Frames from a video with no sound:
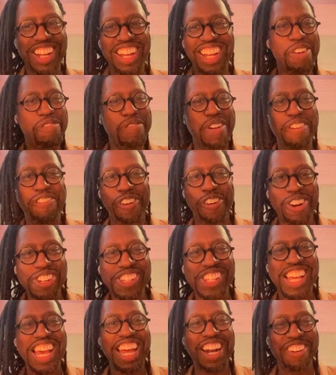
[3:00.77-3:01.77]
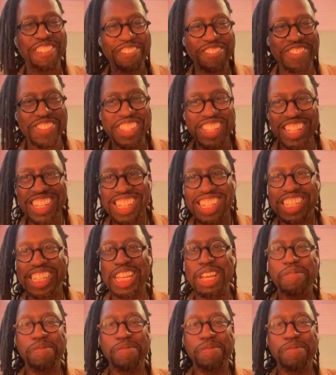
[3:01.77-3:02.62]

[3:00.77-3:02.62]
My first kind of deep